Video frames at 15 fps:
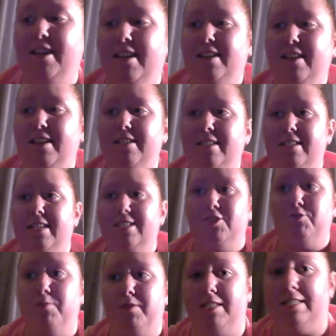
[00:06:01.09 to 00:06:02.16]
He says, I
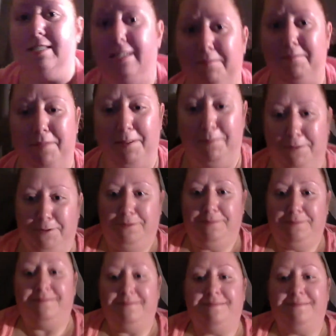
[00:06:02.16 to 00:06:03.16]
just want to sleep, people.